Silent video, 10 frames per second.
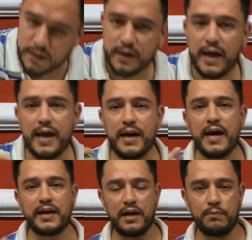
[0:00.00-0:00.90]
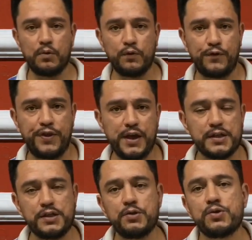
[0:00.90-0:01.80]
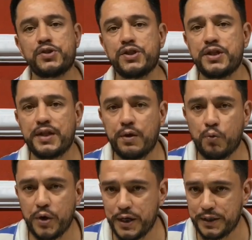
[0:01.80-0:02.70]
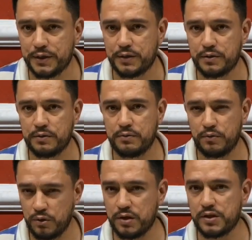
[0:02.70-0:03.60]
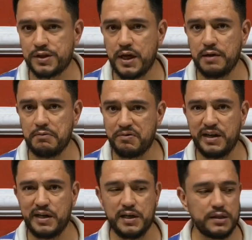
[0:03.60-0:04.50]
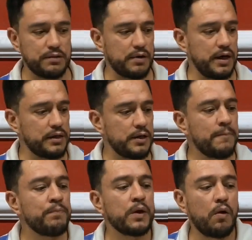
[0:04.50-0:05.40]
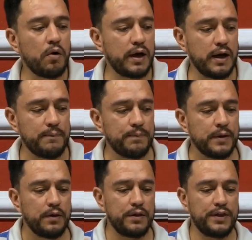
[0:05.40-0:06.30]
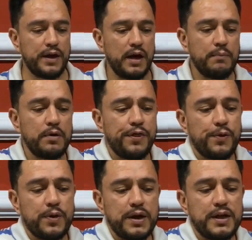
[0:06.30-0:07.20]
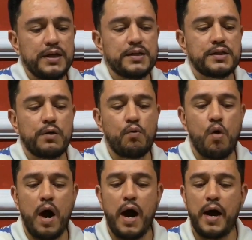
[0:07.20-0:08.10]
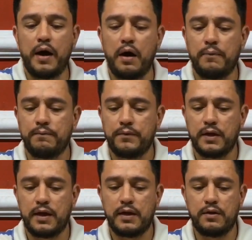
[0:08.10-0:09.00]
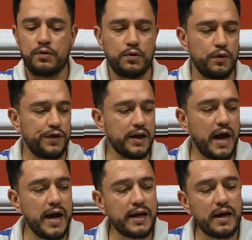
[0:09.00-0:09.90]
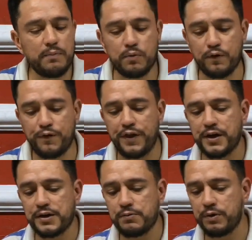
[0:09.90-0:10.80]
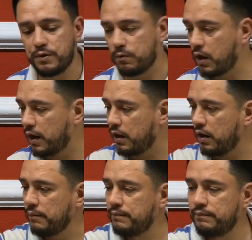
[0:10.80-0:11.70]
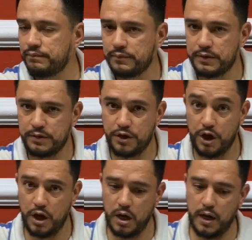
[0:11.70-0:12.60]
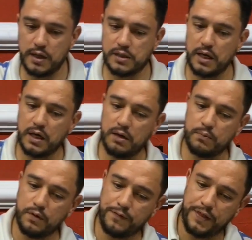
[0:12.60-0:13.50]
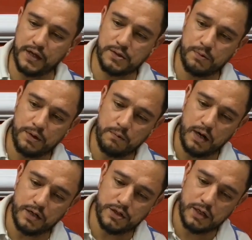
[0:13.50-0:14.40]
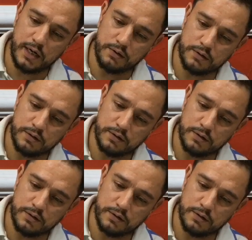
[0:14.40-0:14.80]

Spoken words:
And I can move things using the wind. Do you understand? Really easy, right? Okay, the number 3 is the water. Do you think I can move things with the water? Yes, I can move things with the water. Check it out.